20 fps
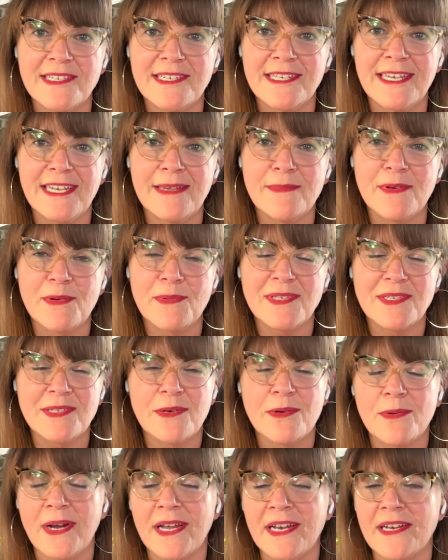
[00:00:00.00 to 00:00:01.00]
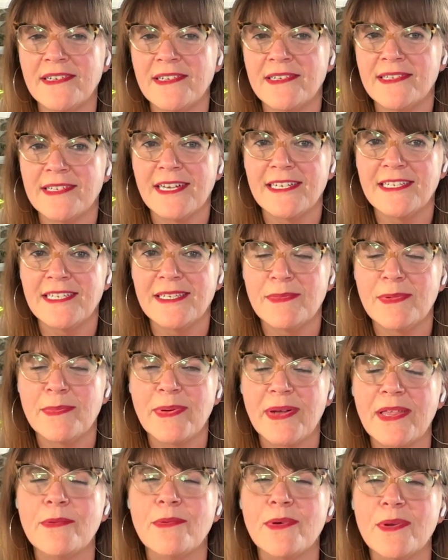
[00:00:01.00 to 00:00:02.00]
team. It wasn't quite a design team. It
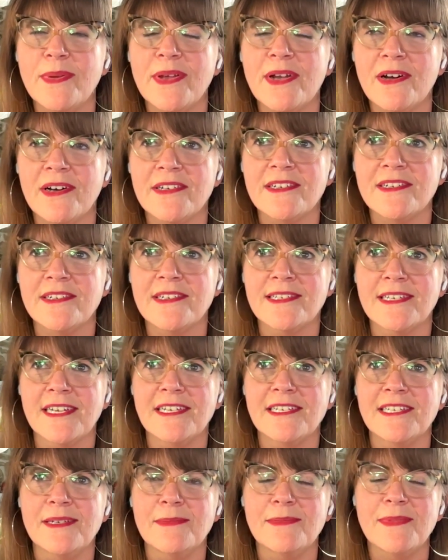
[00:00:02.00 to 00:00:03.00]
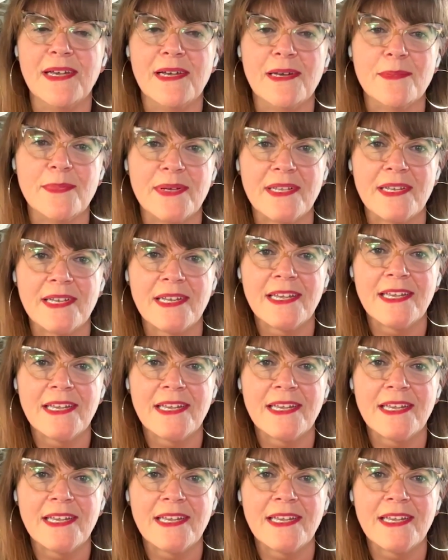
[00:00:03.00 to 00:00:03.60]
probably would be called a design team now, but